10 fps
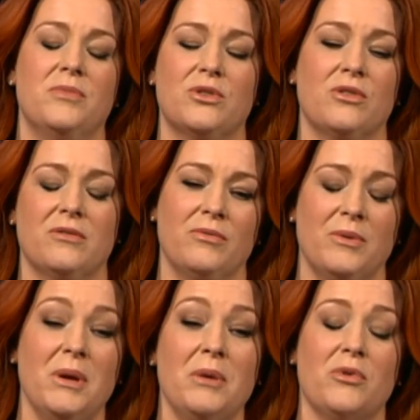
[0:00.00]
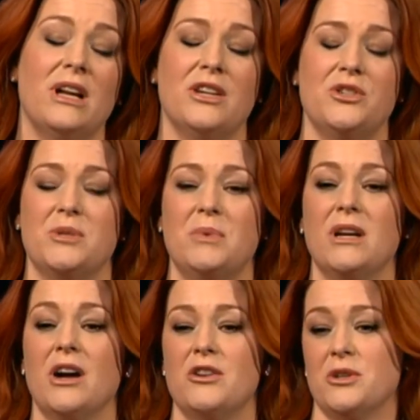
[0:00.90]
sort of when people realise you
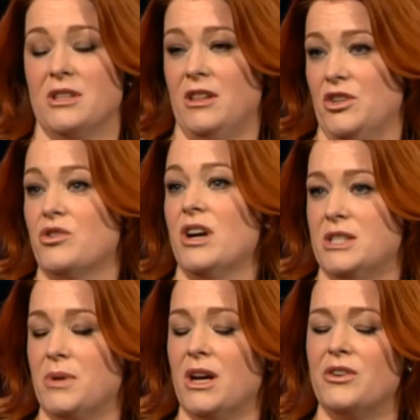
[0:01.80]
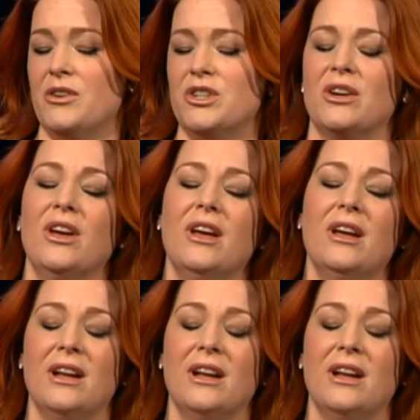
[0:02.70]
speak Irish, because then they try and speak Irish to you.